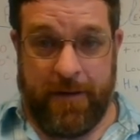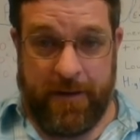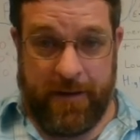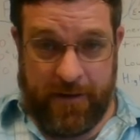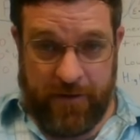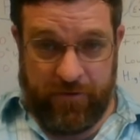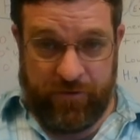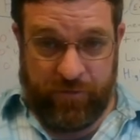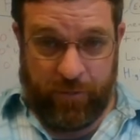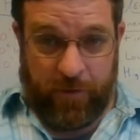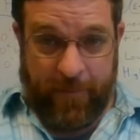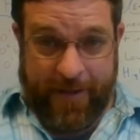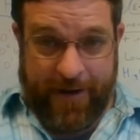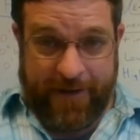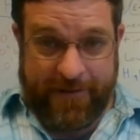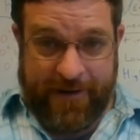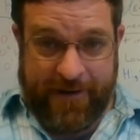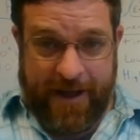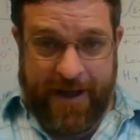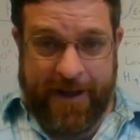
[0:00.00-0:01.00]
in a short
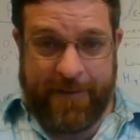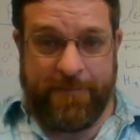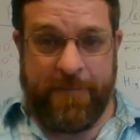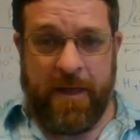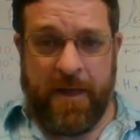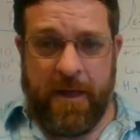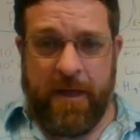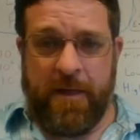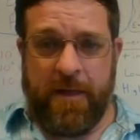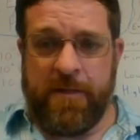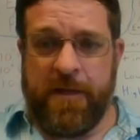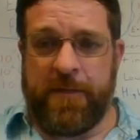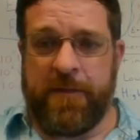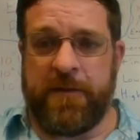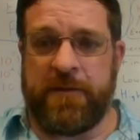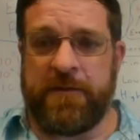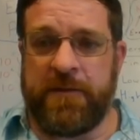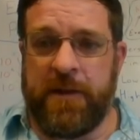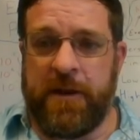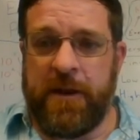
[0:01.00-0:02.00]
amount of time that
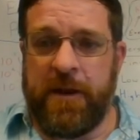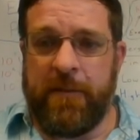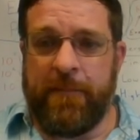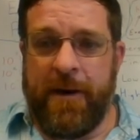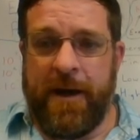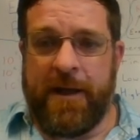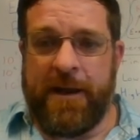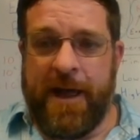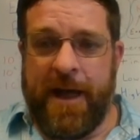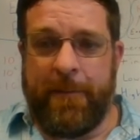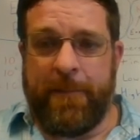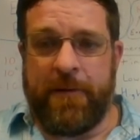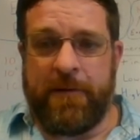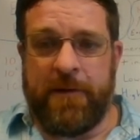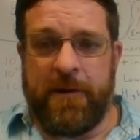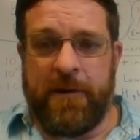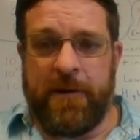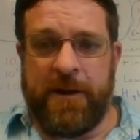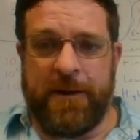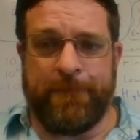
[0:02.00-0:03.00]
the city might happen
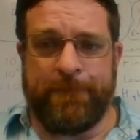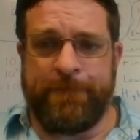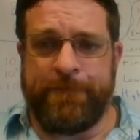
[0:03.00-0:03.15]
to need.